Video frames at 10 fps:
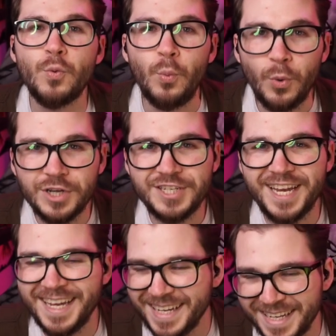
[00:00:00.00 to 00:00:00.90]
Would you,
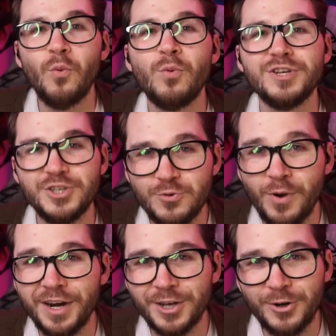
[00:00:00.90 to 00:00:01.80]
would you
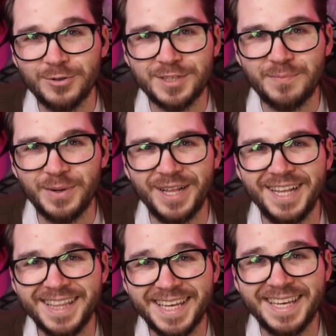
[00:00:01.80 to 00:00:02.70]
want a girl to
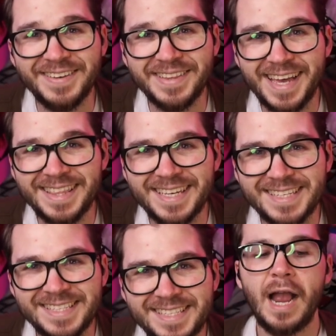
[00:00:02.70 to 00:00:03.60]
bully you like
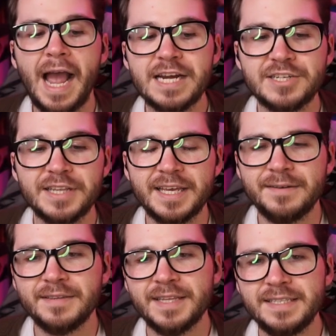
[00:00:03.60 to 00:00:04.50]
this? Actually,
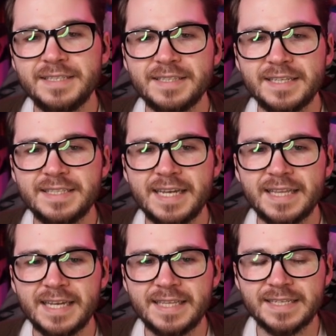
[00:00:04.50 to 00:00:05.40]
let's let's take it
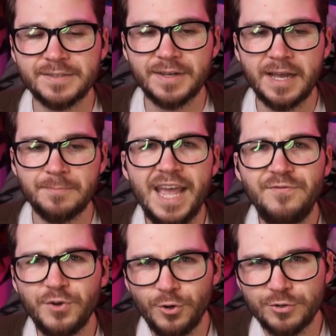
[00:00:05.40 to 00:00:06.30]
like this, okay? If
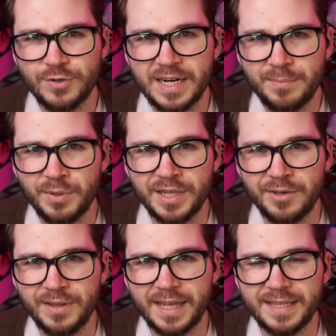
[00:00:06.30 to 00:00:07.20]
a girl tried to bully you
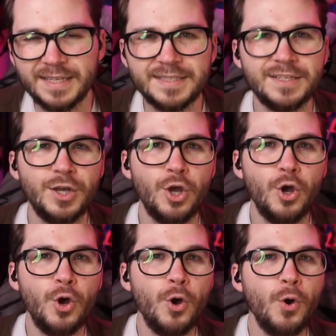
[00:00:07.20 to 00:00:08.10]
like this,
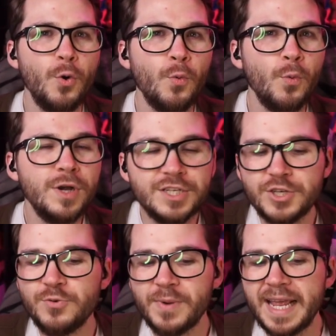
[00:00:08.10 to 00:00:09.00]
would
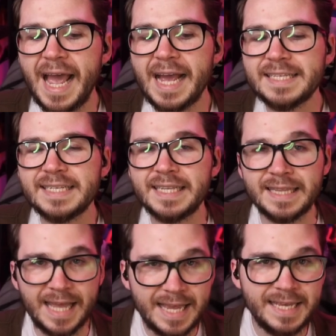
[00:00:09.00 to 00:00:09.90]
you react
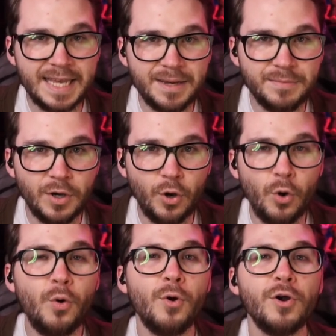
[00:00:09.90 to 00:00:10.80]
like him,
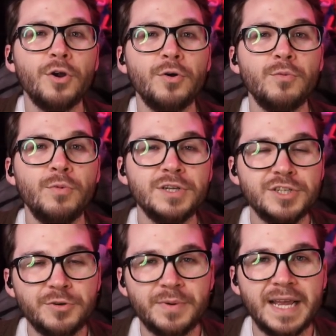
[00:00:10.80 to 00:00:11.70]
or would
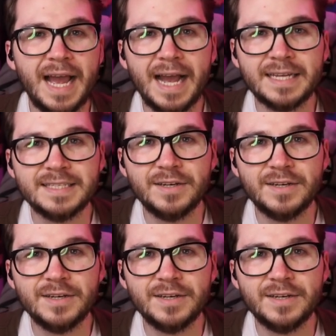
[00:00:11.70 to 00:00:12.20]
you react